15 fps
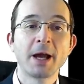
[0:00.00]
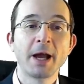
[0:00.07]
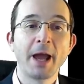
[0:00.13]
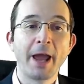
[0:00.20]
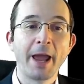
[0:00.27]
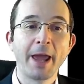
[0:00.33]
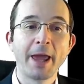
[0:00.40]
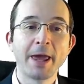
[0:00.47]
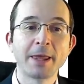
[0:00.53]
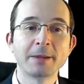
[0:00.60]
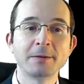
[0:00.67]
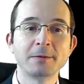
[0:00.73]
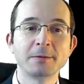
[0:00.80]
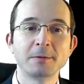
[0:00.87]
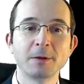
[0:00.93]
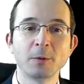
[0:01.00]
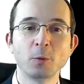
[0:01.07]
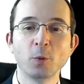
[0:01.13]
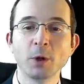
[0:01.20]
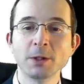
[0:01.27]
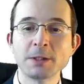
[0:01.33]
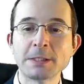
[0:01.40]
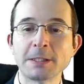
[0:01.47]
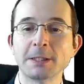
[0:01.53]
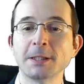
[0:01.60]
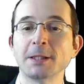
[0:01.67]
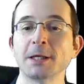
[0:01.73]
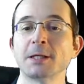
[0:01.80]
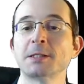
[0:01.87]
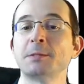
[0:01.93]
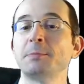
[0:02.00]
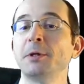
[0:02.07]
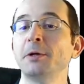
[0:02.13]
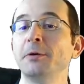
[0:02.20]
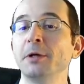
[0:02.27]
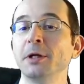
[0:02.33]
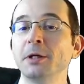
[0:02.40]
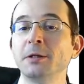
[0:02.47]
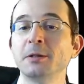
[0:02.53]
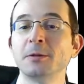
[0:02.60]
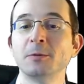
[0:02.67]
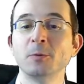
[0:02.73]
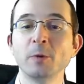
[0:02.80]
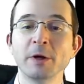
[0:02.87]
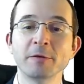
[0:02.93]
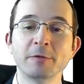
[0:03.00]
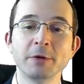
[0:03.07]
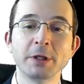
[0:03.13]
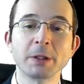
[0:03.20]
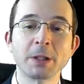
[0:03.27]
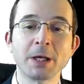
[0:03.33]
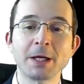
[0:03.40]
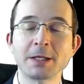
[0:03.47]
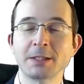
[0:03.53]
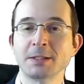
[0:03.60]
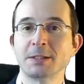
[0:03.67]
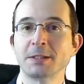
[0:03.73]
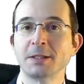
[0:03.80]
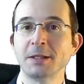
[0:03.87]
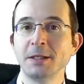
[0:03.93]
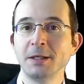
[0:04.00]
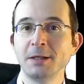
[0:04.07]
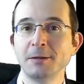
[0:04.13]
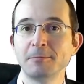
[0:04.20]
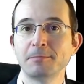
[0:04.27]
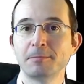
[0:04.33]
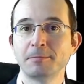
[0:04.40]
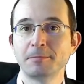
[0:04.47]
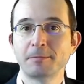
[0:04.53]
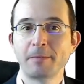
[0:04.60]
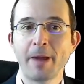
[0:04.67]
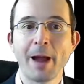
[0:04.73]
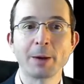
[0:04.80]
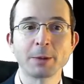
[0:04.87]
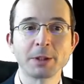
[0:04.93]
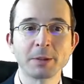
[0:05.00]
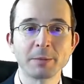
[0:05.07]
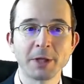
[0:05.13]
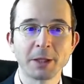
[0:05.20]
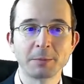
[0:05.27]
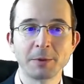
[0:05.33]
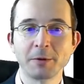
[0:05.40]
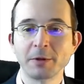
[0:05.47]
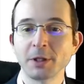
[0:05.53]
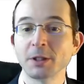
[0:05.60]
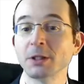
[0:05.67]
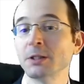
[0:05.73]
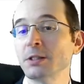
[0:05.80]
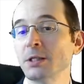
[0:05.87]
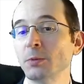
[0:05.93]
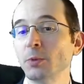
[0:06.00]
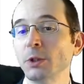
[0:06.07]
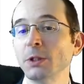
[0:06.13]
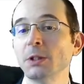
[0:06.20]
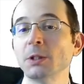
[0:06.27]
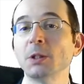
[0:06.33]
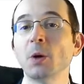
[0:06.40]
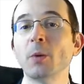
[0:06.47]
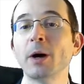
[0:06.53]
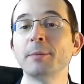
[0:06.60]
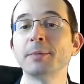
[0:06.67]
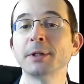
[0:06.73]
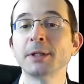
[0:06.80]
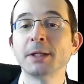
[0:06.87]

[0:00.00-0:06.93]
And once in the next period we have realized the outcome of that period, let's say we did go up,